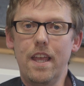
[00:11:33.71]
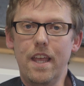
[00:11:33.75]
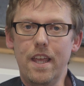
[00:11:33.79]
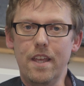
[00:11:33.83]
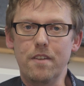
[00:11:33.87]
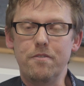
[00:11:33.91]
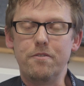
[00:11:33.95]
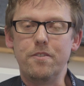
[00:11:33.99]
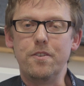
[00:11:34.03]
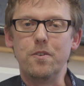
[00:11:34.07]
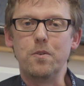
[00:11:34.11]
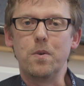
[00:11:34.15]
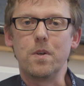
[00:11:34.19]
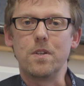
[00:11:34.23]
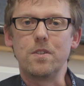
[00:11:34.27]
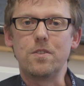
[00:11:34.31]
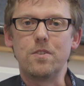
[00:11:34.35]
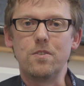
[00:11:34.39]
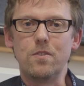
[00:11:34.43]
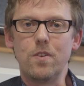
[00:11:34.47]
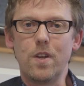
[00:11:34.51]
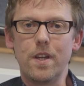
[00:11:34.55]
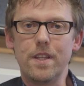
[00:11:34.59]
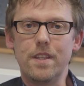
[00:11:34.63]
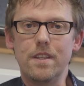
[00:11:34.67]
if you want
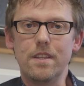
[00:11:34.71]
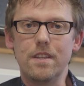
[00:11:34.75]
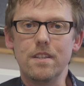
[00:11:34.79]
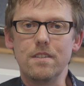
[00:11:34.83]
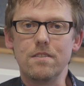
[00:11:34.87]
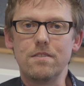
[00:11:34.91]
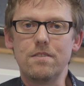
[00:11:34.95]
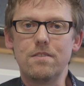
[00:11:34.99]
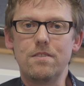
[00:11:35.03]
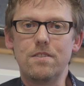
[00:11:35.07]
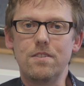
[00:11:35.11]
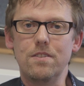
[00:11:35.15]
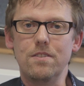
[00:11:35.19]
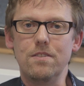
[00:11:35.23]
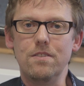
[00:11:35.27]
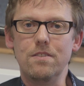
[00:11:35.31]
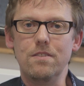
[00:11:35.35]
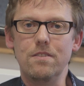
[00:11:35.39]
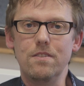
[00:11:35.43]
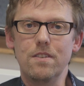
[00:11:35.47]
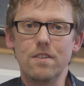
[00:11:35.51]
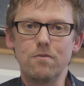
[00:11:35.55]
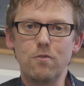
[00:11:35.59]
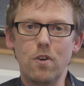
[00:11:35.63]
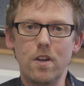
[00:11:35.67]
to write this
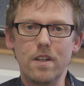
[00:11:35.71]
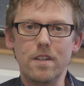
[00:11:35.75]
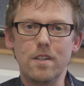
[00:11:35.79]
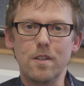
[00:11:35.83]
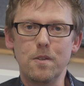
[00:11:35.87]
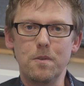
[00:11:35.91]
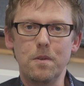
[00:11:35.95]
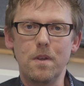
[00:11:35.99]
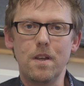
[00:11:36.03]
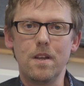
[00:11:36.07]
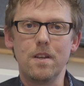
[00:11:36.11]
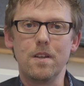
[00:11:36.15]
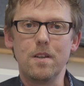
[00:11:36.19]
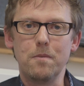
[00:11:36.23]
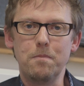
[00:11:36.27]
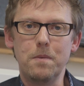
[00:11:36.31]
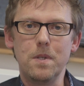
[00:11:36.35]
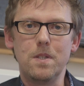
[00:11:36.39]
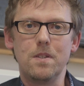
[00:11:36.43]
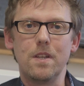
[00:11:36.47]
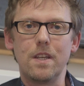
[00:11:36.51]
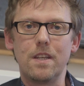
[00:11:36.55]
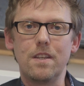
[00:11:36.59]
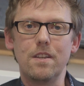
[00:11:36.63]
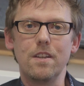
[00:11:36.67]
to write a
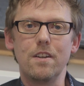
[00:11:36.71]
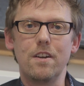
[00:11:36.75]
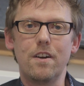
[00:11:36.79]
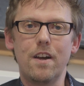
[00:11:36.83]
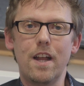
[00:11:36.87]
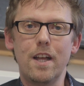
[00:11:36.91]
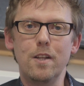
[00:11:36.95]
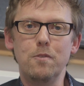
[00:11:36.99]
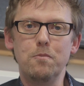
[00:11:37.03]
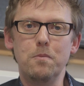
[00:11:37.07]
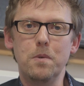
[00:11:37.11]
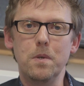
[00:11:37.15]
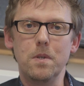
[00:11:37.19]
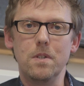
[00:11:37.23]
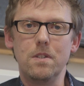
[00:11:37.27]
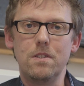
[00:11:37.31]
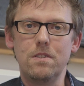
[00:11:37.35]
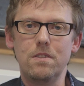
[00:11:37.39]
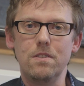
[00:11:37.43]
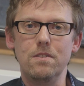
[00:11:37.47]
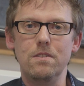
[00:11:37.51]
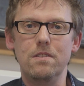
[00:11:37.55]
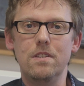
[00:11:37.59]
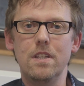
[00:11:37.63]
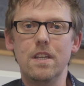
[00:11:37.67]
particular output
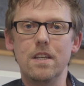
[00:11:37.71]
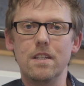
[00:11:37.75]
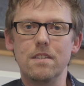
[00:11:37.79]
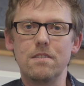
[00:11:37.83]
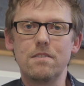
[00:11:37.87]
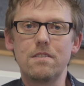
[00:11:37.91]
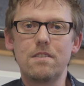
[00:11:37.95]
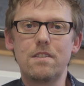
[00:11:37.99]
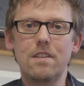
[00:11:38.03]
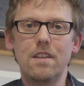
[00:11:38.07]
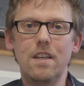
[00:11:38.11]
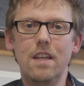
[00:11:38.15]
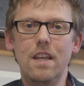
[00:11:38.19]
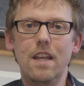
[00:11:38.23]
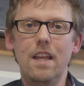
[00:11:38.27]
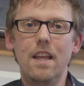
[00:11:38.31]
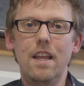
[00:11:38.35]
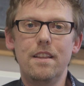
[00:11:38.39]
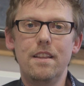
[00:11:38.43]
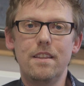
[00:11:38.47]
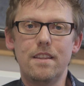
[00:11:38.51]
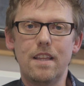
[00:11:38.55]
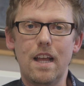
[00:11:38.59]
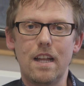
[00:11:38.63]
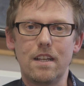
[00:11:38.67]
to disk,
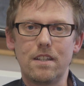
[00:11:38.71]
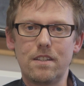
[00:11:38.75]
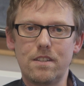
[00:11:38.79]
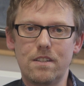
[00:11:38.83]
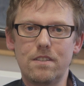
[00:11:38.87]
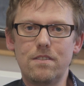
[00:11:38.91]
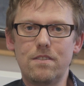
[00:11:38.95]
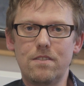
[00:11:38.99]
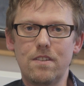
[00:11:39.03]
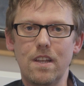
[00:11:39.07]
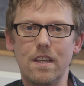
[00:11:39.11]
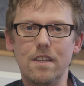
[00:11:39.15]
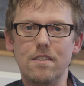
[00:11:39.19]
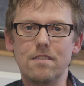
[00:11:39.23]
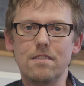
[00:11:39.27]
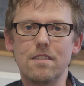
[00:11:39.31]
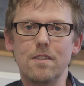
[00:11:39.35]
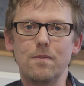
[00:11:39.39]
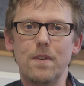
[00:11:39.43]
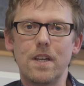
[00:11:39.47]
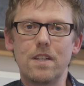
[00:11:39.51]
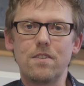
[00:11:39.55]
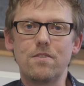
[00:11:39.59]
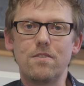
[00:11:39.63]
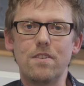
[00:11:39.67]
that takes
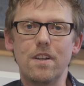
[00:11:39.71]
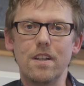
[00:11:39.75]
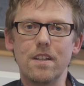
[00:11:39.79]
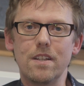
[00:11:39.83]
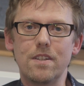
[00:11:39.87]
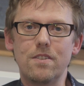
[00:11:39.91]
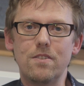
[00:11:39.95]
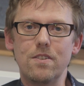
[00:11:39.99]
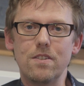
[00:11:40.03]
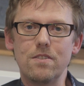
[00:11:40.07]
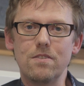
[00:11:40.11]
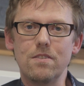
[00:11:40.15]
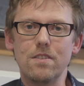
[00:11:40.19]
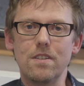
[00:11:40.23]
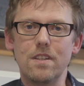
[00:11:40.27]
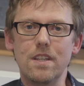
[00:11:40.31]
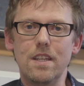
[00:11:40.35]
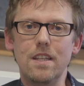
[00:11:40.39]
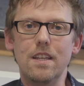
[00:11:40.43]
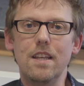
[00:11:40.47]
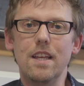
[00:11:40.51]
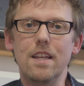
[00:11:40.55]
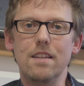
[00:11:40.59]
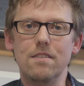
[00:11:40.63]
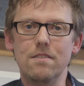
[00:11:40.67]
some extra
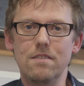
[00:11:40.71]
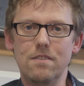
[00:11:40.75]
electricity.